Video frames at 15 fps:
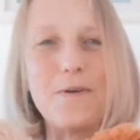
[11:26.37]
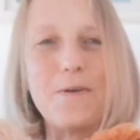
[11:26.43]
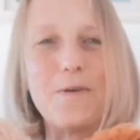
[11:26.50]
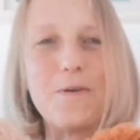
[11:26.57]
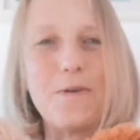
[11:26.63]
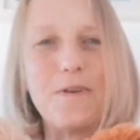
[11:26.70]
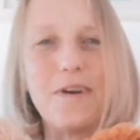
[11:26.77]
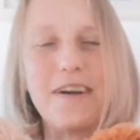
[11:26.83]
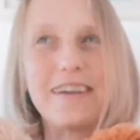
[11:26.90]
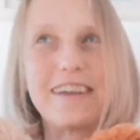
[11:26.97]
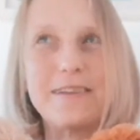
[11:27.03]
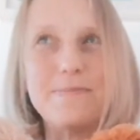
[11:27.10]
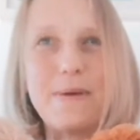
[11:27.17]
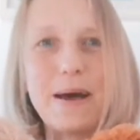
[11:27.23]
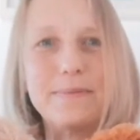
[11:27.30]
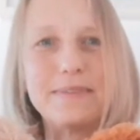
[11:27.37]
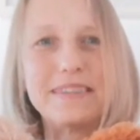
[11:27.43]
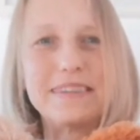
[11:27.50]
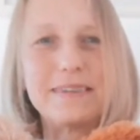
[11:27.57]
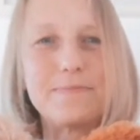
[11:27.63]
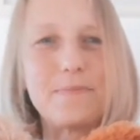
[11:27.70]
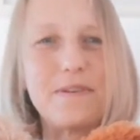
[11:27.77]
or can perhaps
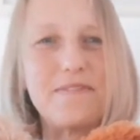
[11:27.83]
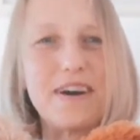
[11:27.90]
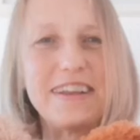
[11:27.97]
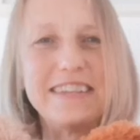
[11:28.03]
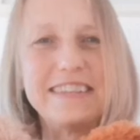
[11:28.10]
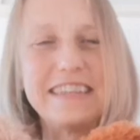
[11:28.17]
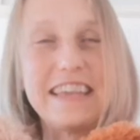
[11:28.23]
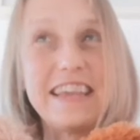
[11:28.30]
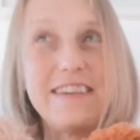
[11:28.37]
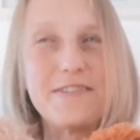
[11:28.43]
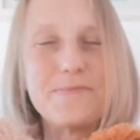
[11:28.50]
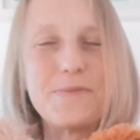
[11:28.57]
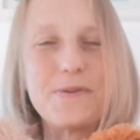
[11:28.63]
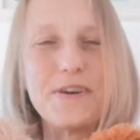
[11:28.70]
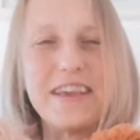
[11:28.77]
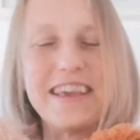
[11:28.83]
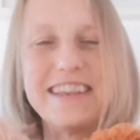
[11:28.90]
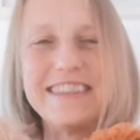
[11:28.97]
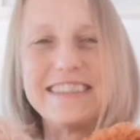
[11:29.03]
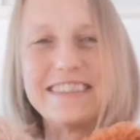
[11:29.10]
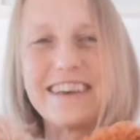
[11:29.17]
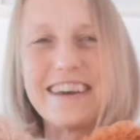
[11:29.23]
provide us even more
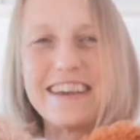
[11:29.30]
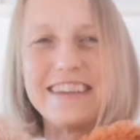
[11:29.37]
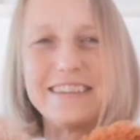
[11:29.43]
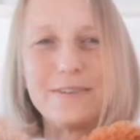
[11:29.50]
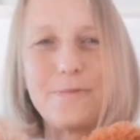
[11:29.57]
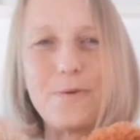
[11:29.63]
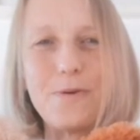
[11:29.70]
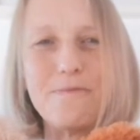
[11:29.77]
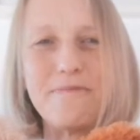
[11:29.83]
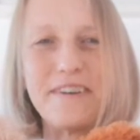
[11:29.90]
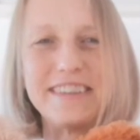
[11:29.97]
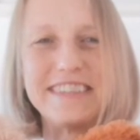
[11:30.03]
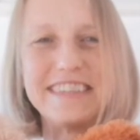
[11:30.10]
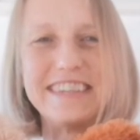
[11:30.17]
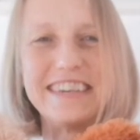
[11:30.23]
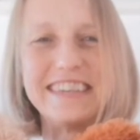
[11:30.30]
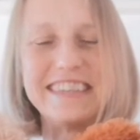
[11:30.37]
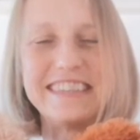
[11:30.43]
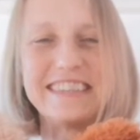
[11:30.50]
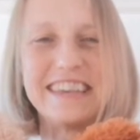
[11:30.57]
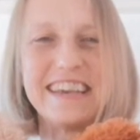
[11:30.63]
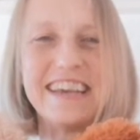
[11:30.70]
insight to warm fuzziness,
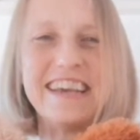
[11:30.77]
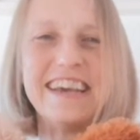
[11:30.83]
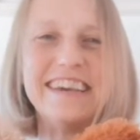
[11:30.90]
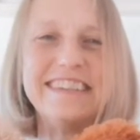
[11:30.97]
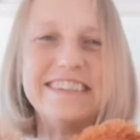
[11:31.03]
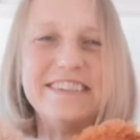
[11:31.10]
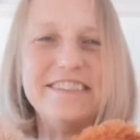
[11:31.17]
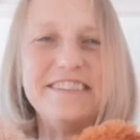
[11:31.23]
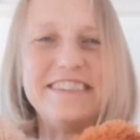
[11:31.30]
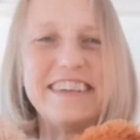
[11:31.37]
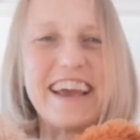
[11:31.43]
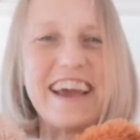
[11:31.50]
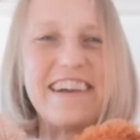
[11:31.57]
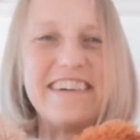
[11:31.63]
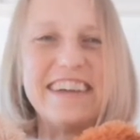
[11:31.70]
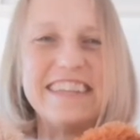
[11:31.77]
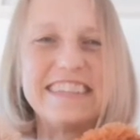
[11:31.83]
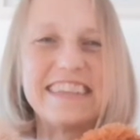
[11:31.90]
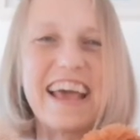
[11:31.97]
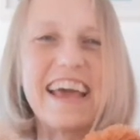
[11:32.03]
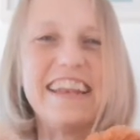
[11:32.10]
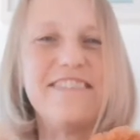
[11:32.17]
do share it.
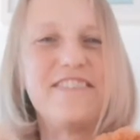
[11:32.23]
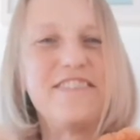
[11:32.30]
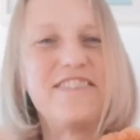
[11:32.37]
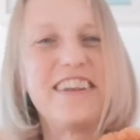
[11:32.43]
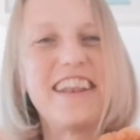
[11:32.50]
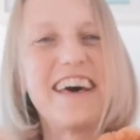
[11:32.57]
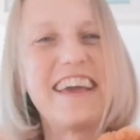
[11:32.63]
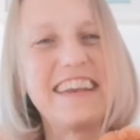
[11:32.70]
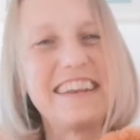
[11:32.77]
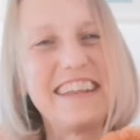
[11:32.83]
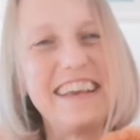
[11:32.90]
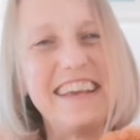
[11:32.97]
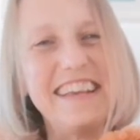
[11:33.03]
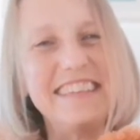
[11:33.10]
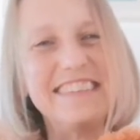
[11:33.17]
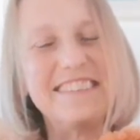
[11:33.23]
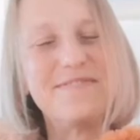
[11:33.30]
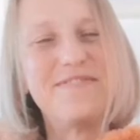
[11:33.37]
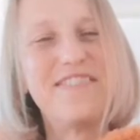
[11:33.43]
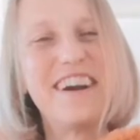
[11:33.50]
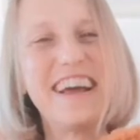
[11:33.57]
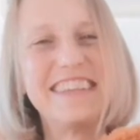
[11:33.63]
And if you've liked this,
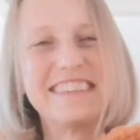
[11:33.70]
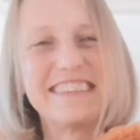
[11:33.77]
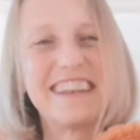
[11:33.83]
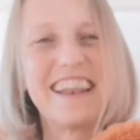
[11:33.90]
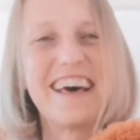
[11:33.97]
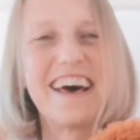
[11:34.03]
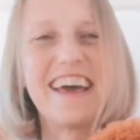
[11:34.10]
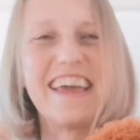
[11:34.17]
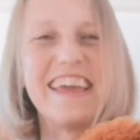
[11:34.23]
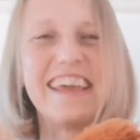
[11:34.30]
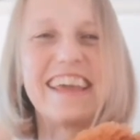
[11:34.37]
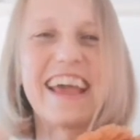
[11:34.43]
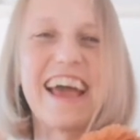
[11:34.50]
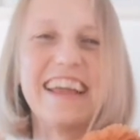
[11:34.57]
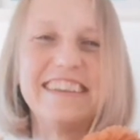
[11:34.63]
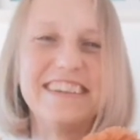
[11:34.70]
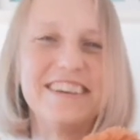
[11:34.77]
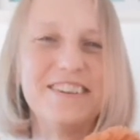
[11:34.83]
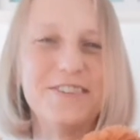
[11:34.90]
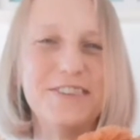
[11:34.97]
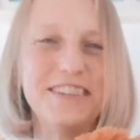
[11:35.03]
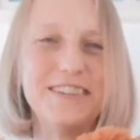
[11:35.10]
press like, and you
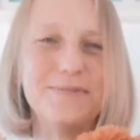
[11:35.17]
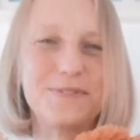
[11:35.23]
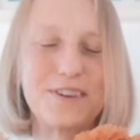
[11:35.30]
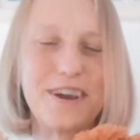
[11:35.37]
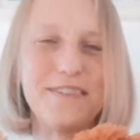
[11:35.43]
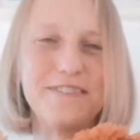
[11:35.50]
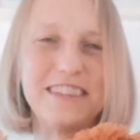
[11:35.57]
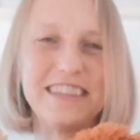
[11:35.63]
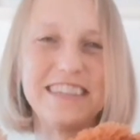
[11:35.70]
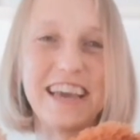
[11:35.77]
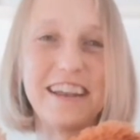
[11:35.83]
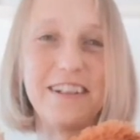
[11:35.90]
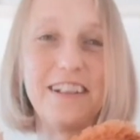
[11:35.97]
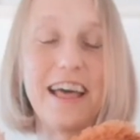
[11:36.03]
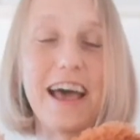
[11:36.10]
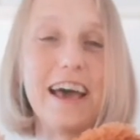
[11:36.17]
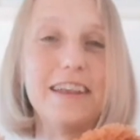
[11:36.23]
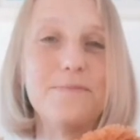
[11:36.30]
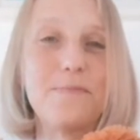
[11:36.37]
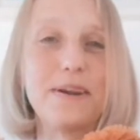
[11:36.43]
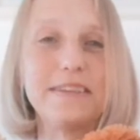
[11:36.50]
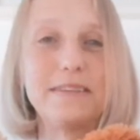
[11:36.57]
can always subscribe to the channel
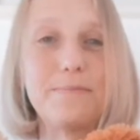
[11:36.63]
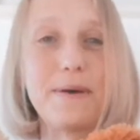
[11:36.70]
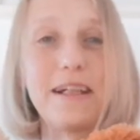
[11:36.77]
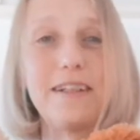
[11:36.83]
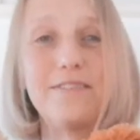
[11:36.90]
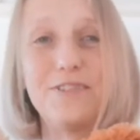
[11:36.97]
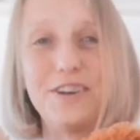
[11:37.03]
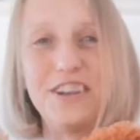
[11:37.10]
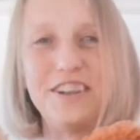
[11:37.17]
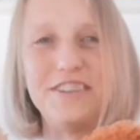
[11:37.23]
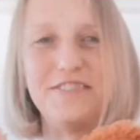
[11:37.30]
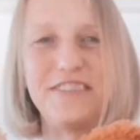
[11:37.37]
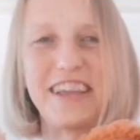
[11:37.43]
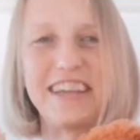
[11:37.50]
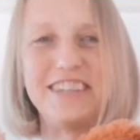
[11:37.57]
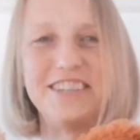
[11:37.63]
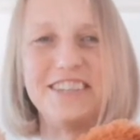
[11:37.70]
and press the bell for notifications.